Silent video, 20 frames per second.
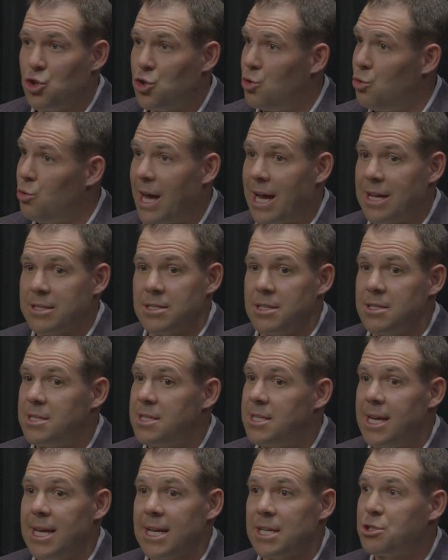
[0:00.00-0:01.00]

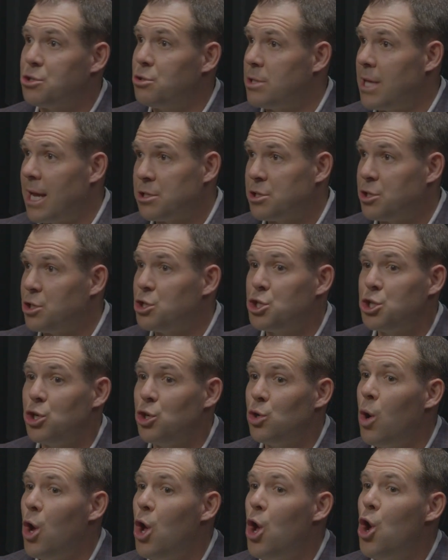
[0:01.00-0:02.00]
2006,
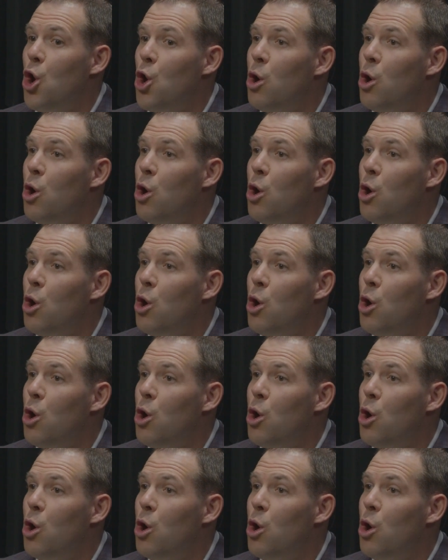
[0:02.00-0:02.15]
2002,